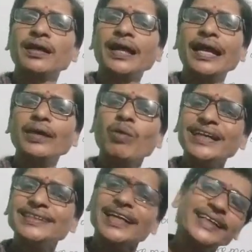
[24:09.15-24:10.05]
And what is
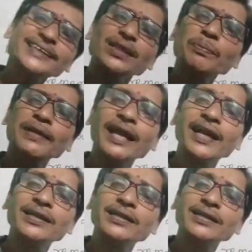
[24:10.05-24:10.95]
the reason
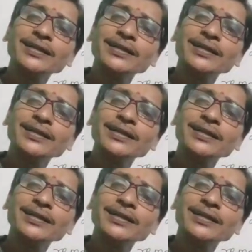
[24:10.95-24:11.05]
behind